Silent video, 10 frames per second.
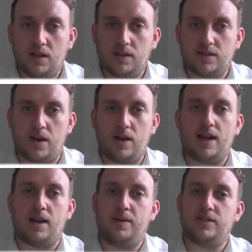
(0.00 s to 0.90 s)
So
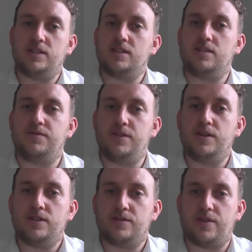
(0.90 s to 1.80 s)
like I mentioned, it's the
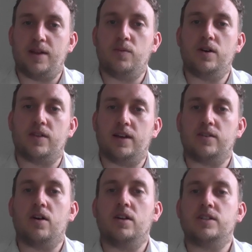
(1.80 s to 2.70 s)
first framework that
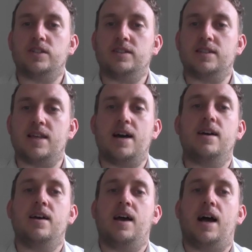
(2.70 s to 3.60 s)
acknowledges
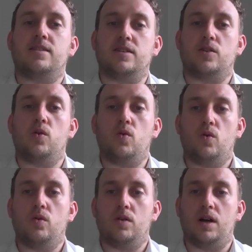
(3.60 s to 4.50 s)
that as the
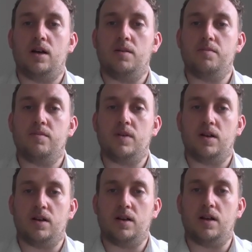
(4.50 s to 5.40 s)
core of
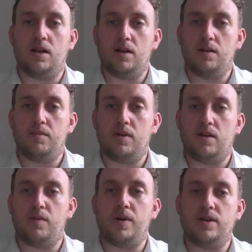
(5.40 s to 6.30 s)

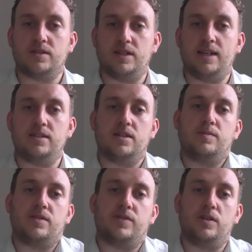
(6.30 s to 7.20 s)
a person in
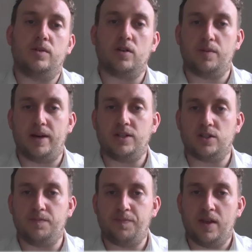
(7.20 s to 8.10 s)
terms of human
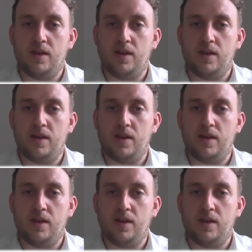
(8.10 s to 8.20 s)
occupation.